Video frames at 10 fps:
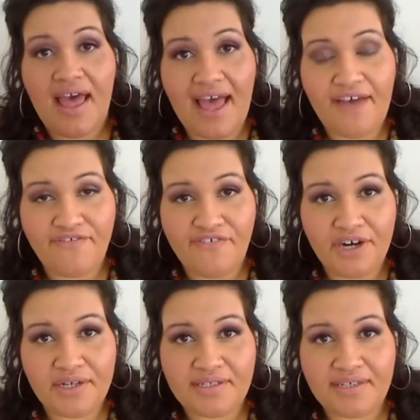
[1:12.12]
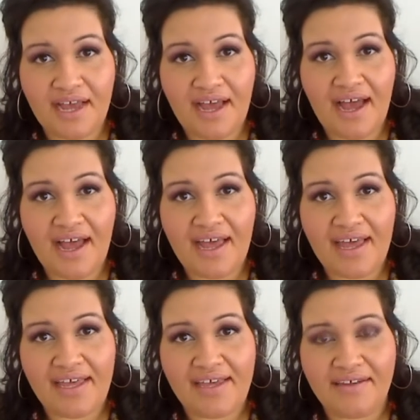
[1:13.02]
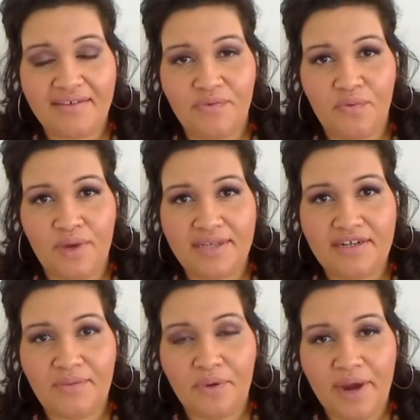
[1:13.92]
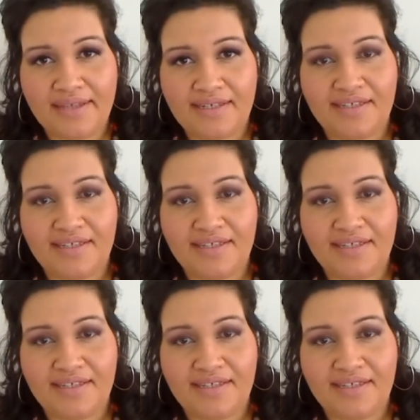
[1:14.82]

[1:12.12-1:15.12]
At first, I wasn't impressed.